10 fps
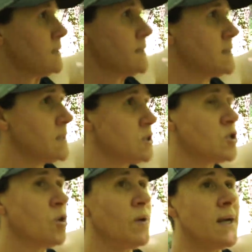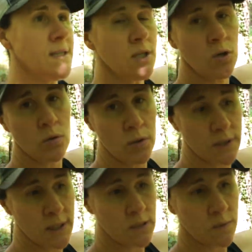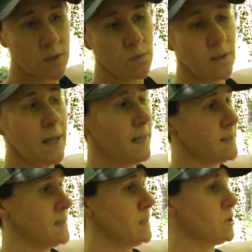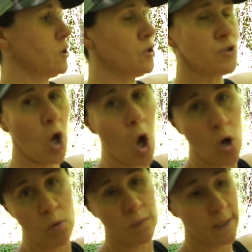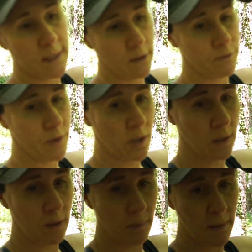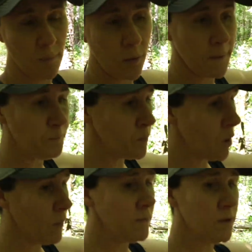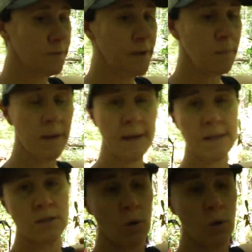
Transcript: Since it's so nice and cool in these woods, we'll last these girls all week, if not a little bit more. We have little feed pans.